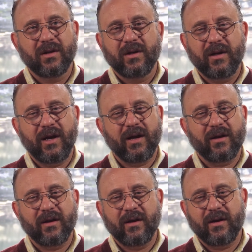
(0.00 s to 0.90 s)

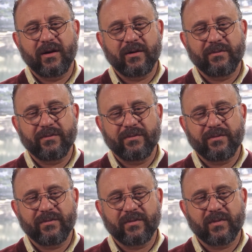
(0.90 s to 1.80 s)
Yeah,
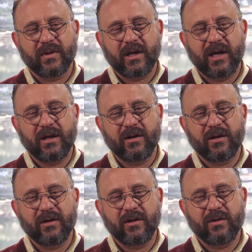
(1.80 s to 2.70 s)
and
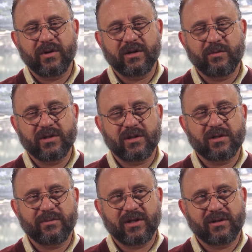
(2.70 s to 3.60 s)
you know, we
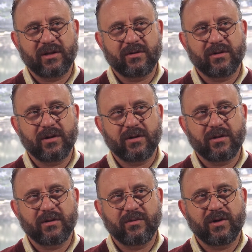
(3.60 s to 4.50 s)
talked about that
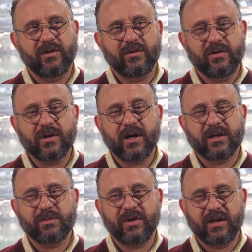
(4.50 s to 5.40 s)
earlier. When you do
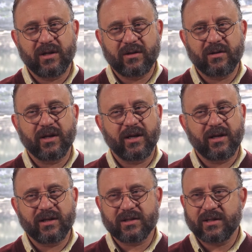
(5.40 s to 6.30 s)
cause pain,
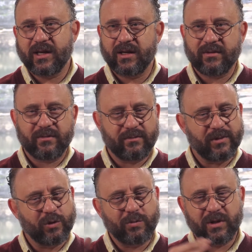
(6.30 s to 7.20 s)
again, it's that
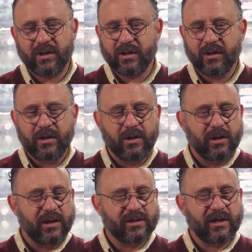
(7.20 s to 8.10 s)
looping,
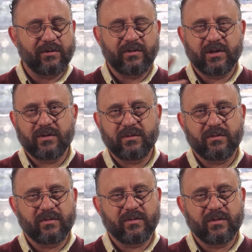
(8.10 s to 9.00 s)
it's that
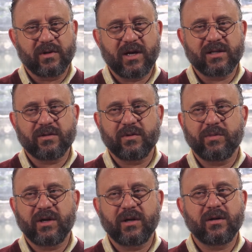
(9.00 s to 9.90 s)
causing
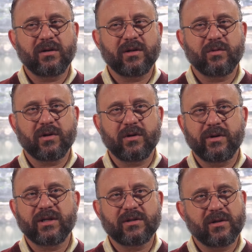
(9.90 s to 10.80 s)
repair, that we're
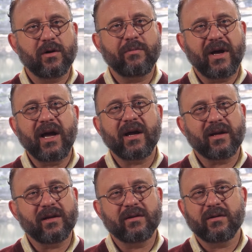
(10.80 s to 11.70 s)
going to go
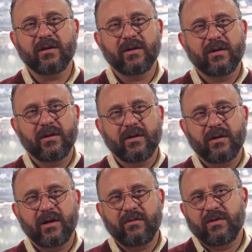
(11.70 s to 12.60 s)
back and
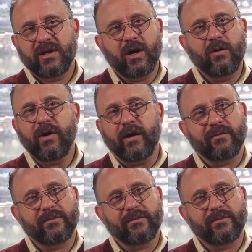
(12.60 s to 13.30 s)
really own it.